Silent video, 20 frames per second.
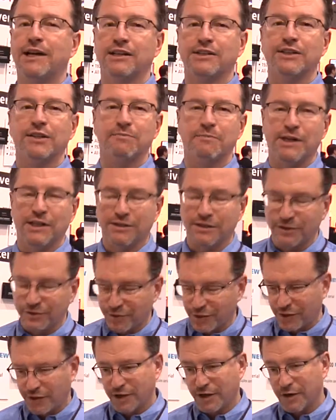else in business
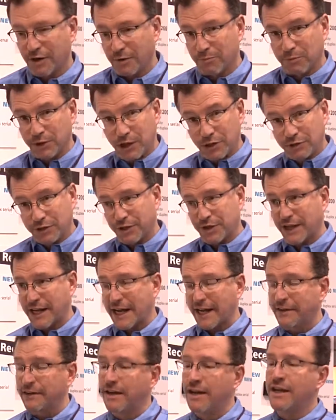who can come close to that.